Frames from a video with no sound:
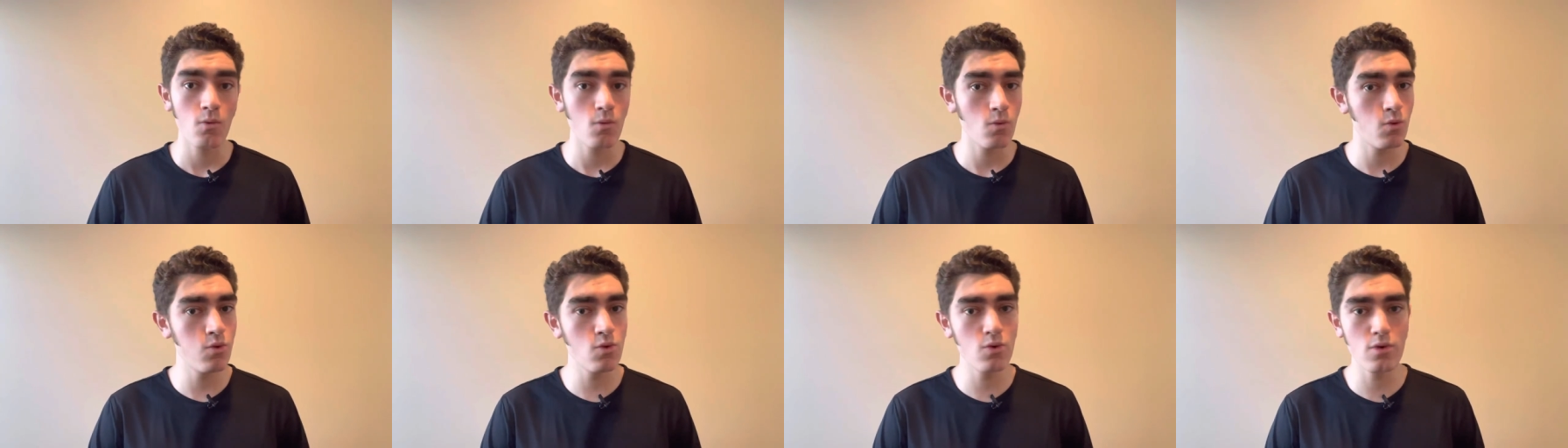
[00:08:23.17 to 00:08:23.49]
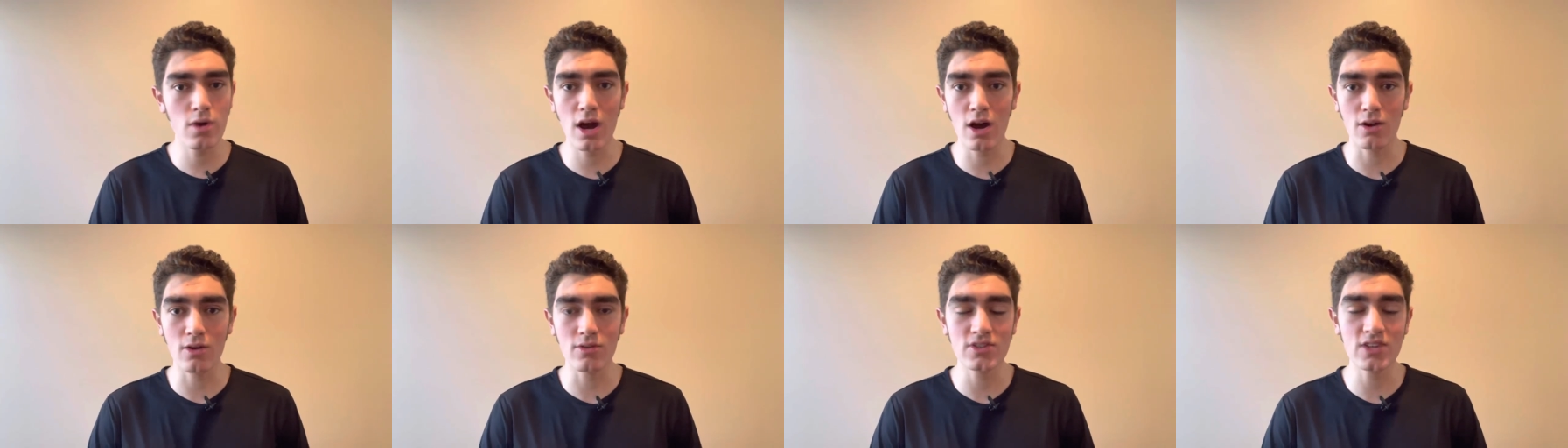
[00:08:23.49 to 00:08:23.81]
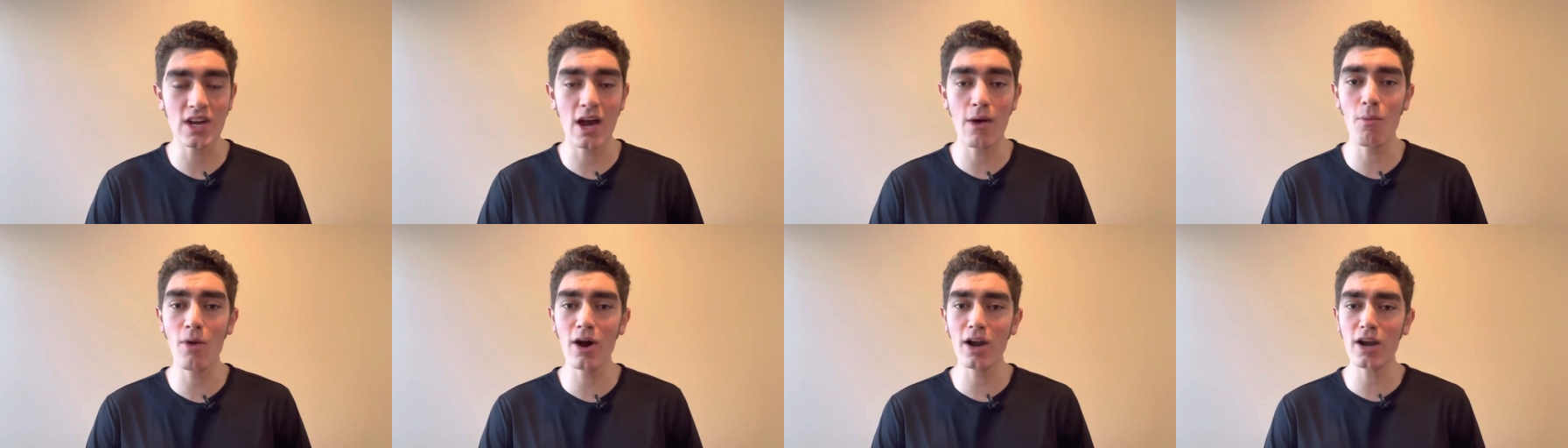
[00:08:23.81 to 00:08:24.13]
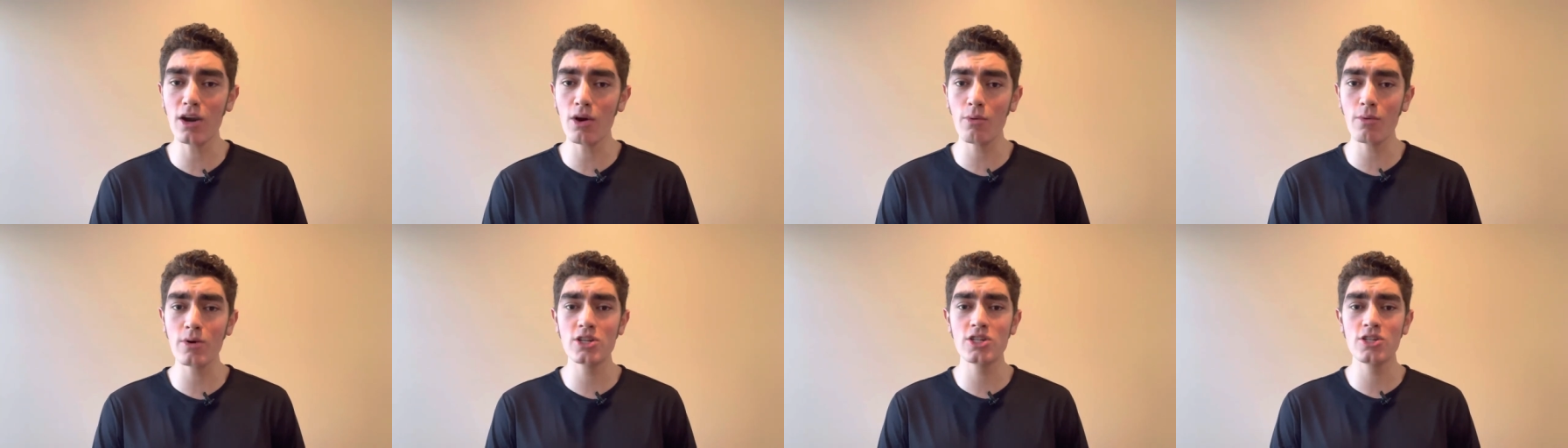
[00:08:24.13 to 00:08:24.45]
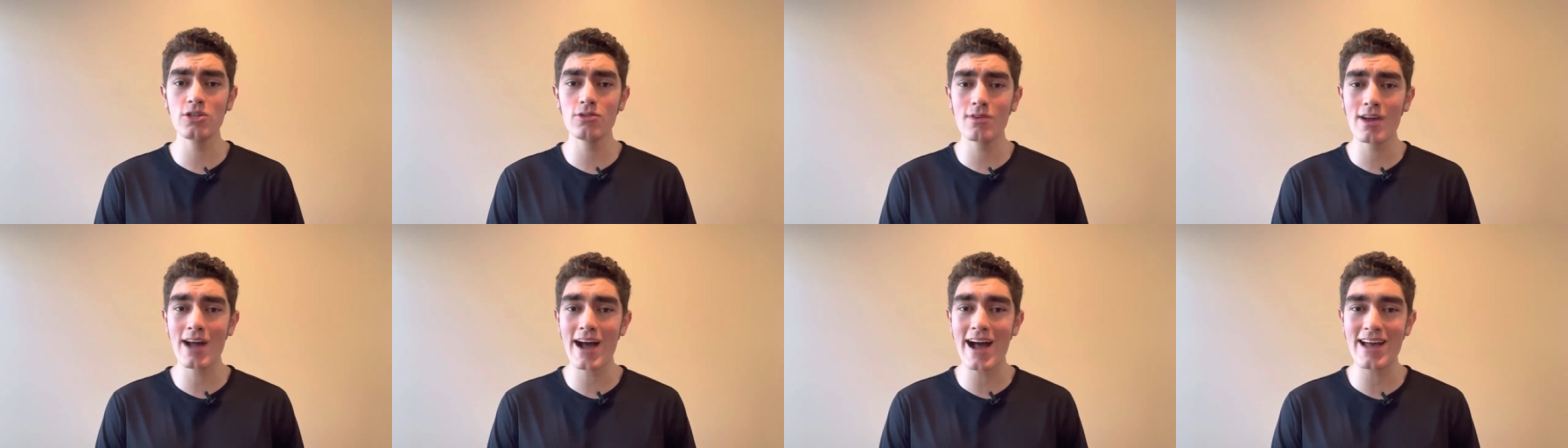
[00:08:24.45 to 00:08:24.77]
Who knows? I want to know what
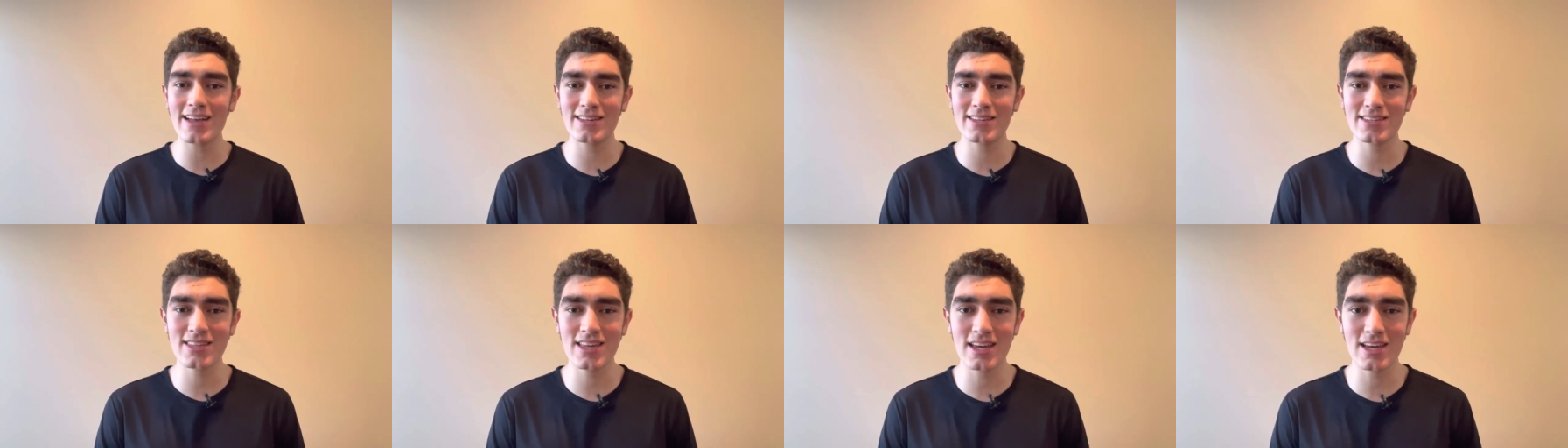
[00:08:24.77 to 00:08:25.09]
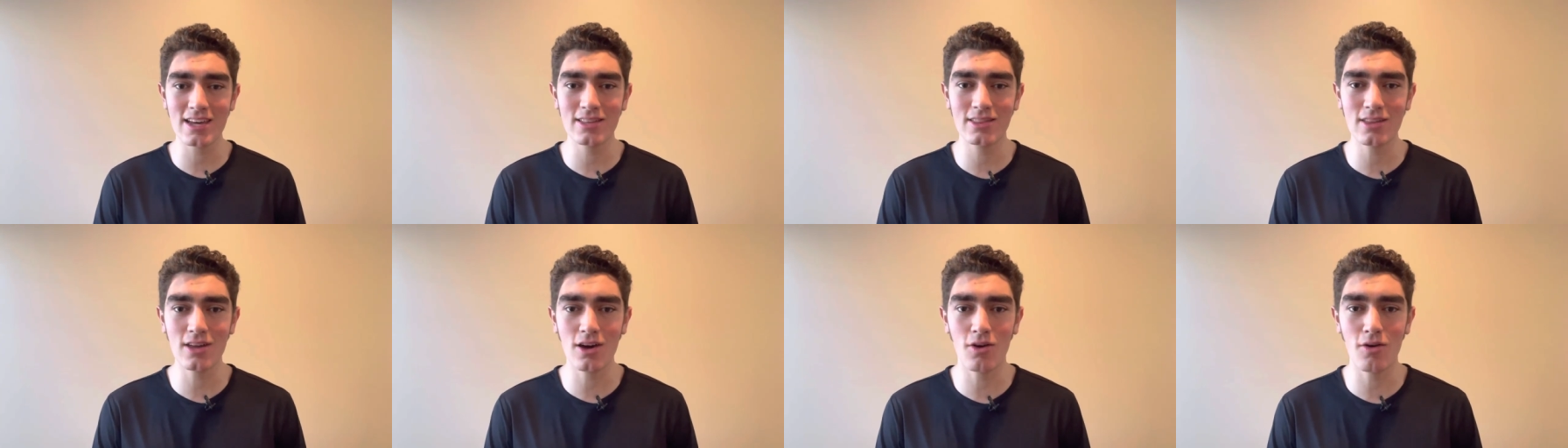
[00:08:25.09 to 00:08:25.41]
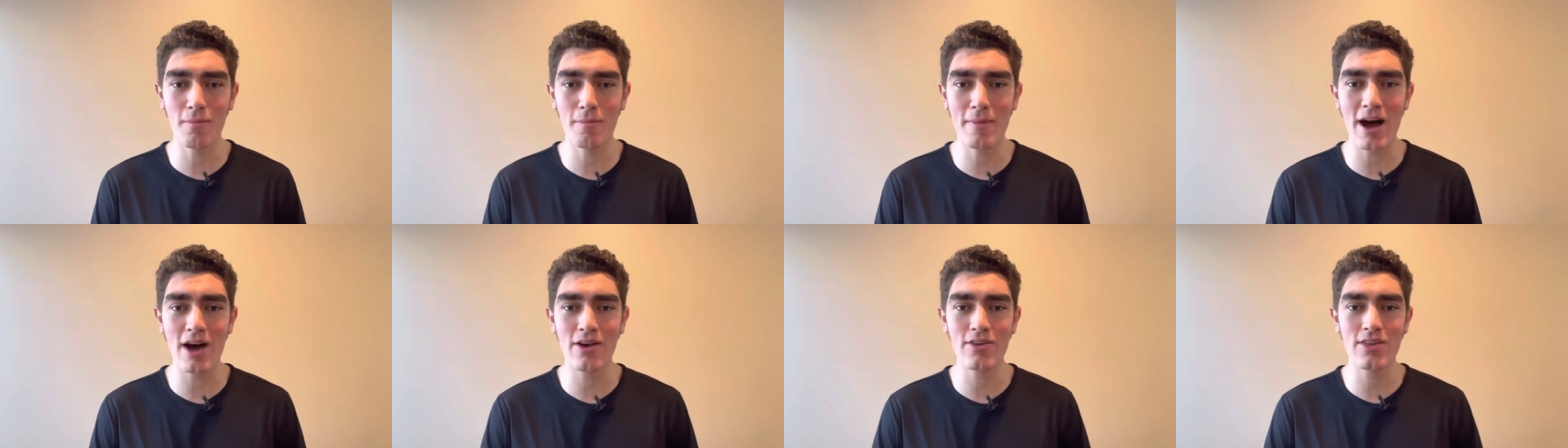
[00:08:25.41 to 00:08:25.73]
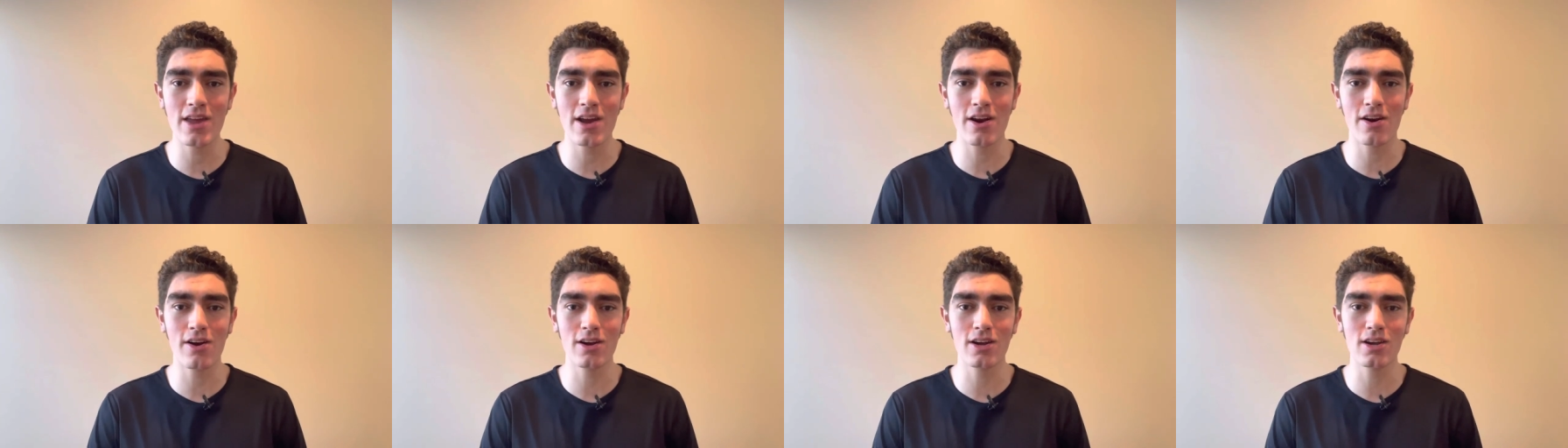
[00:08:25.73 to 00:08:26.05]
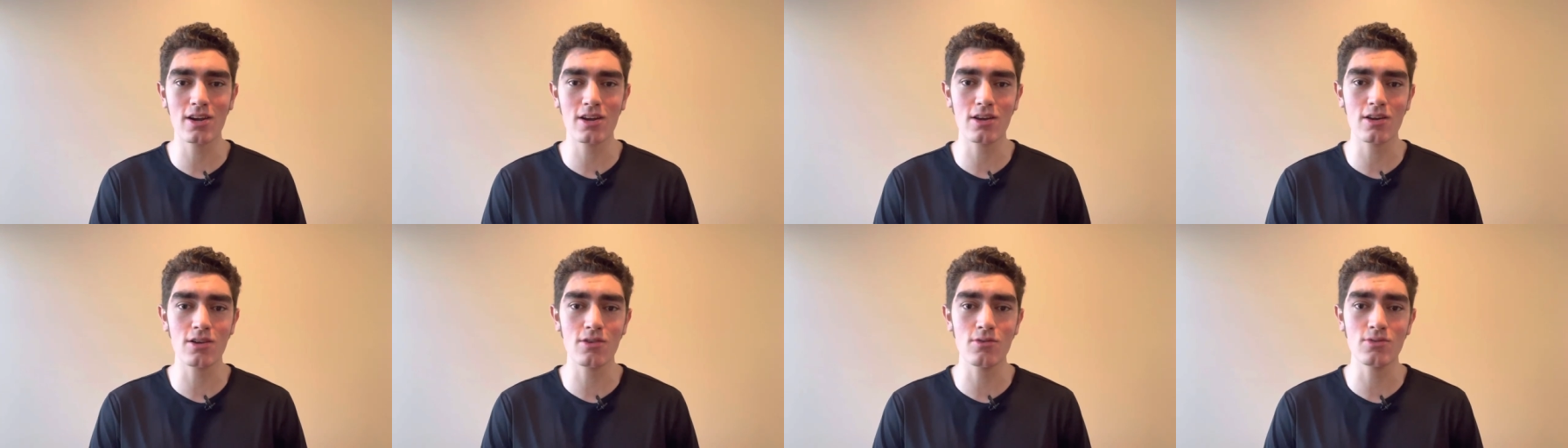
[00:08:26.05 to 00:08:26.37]
you guys think, though, about Yared
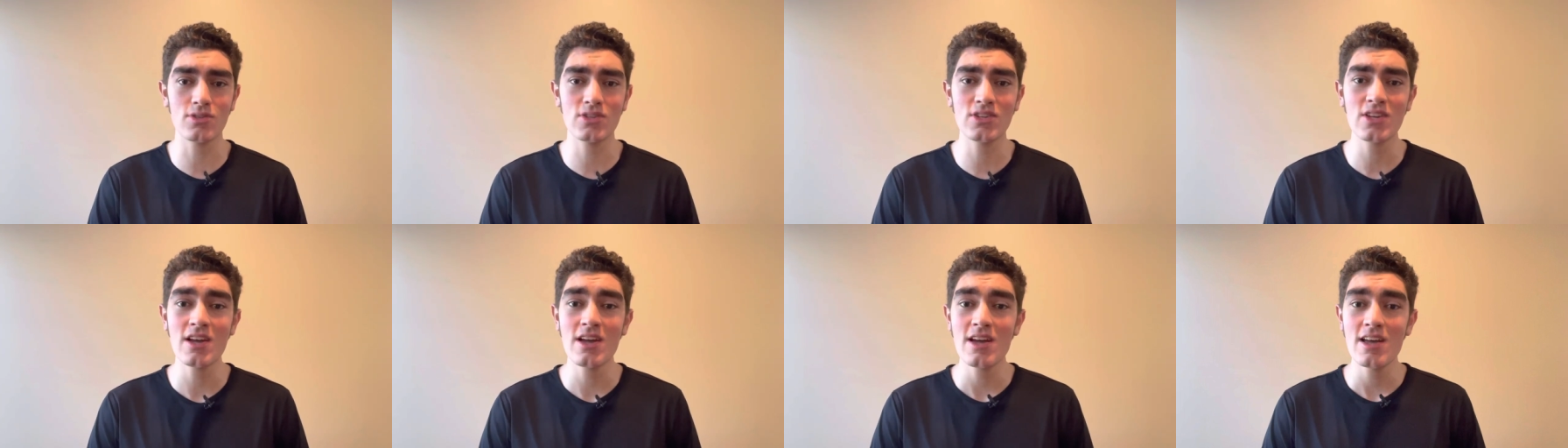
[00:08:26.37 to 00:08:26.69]
Nuguse.